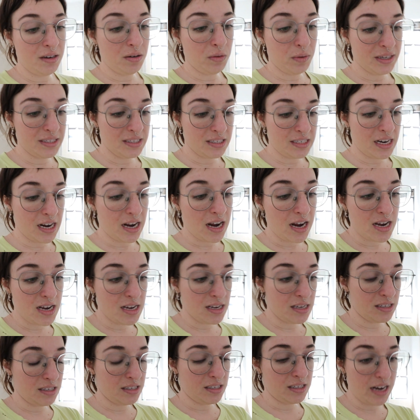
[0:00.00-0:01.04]
Wednesday
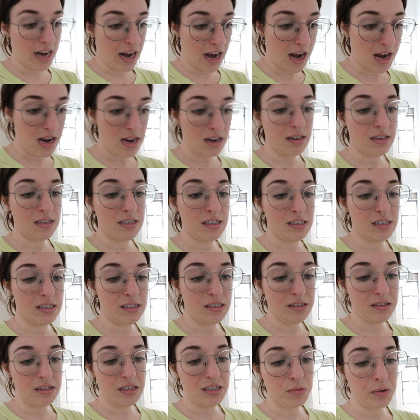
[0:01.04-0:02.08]
is today, and
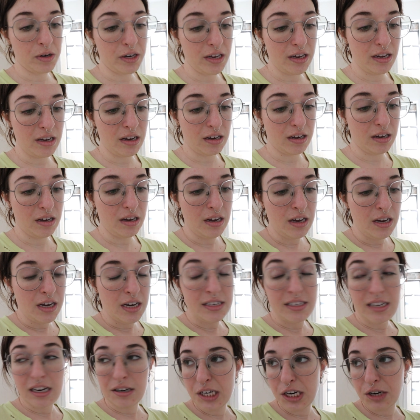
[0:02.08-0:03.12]
he's working
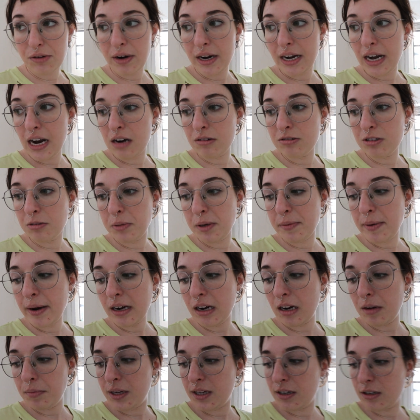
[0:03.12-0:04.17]
downtown right now. He'll be
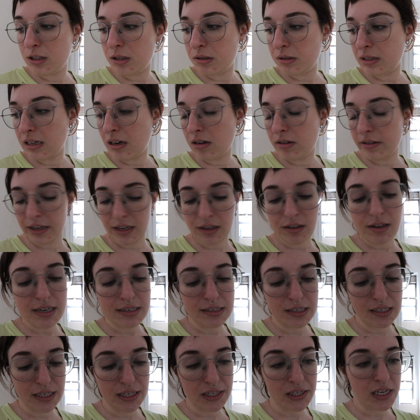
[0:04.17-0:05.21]
back up here doing online
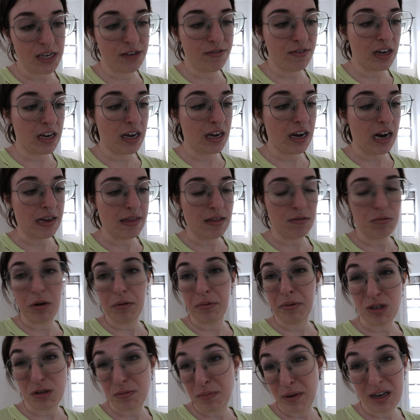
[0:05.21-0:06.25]
classes this evening, and then we'll
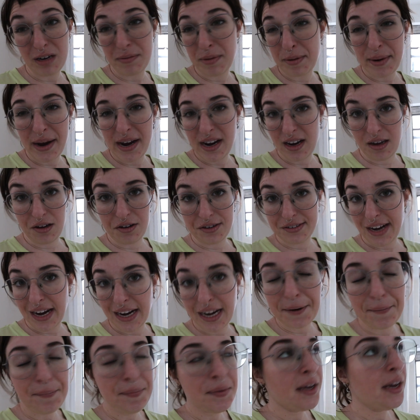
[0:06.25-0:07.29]
just probably be packing all
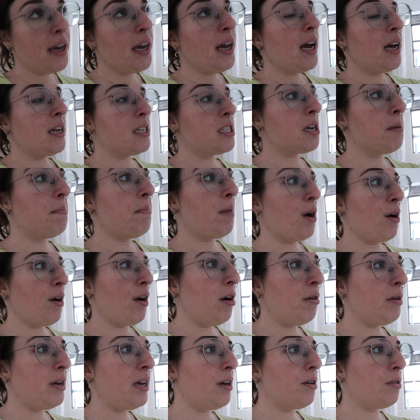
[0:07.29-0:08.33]
night.
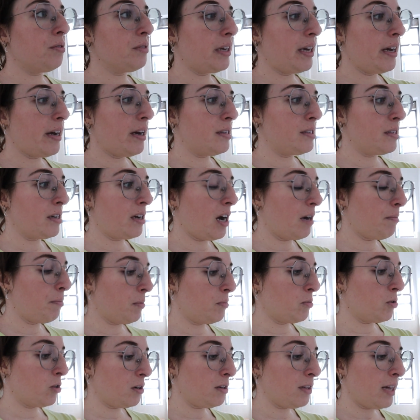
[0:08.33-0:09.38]
Tomorrow he only has a couple
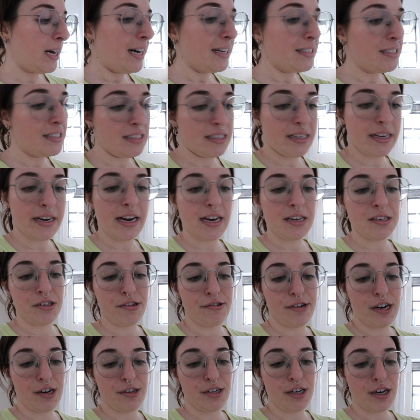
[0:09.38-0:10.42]
more classes that he has to
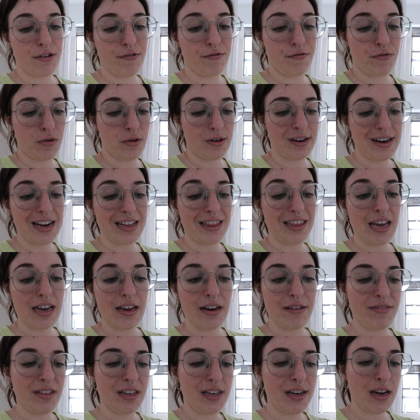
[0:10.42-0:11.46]
go downtown for at the
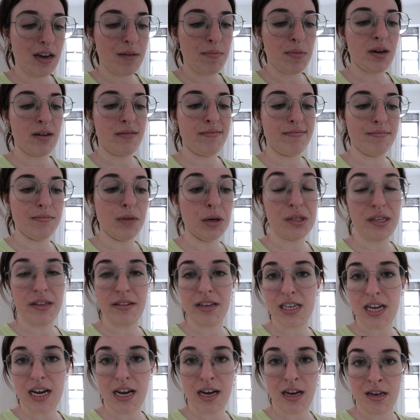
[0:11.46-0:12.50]
end of the day, but most of
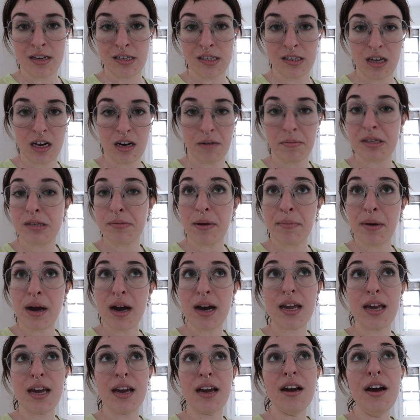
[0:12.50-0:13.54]
the day is going to be spent
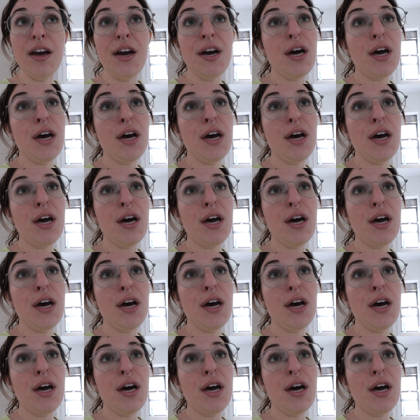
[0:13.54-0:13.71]
packing.